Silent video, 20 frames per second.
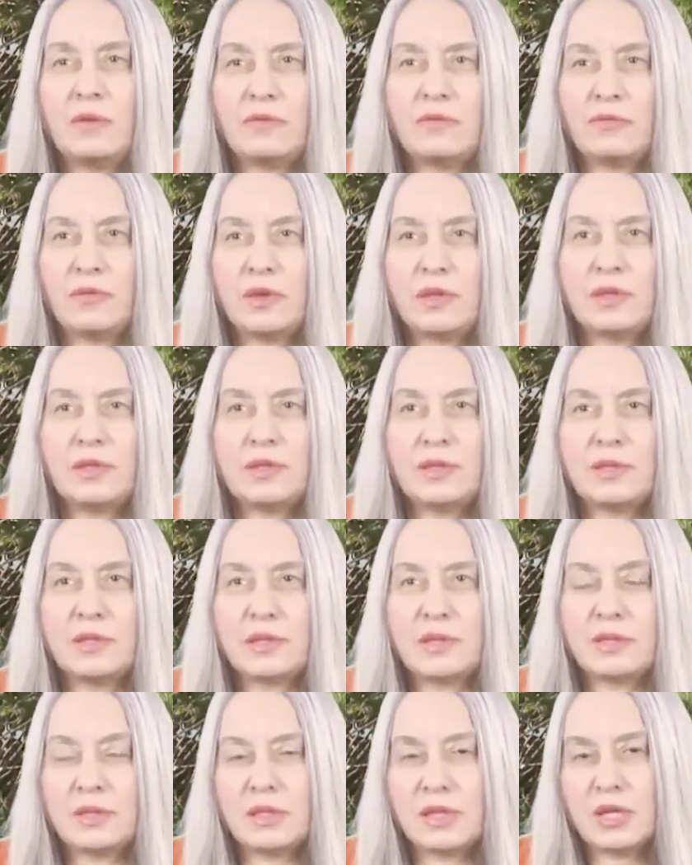for
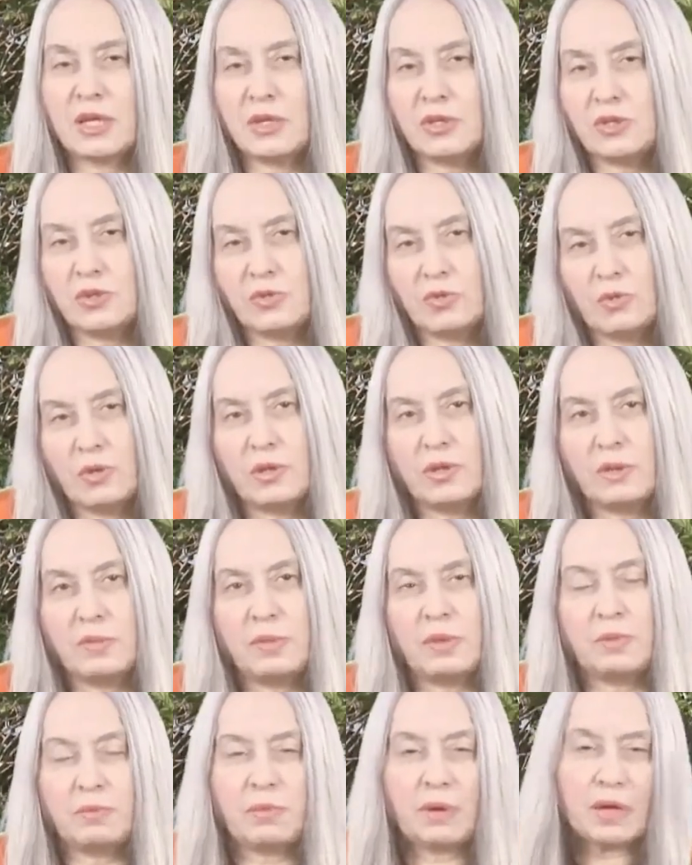instance, because you want to
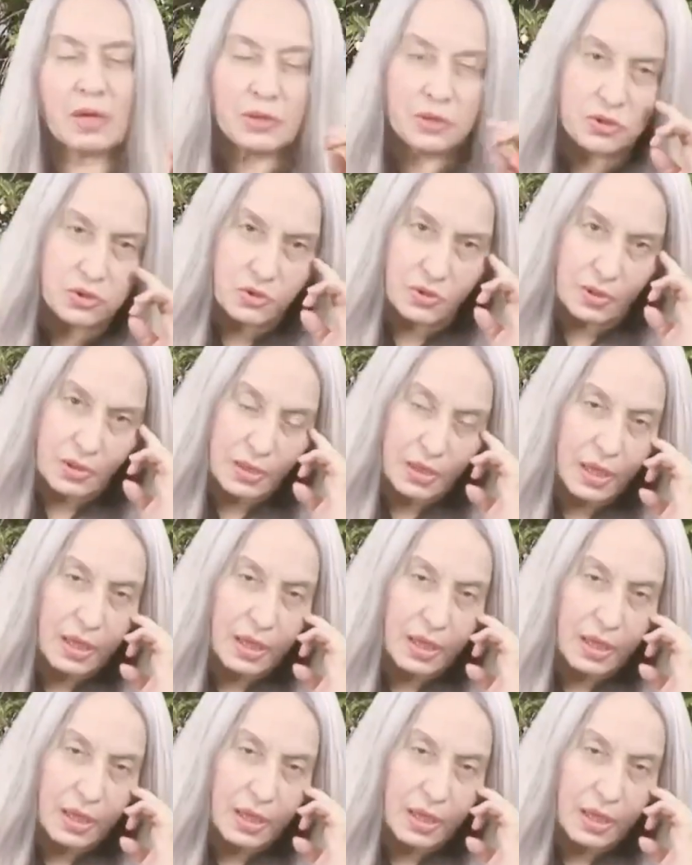be punctual,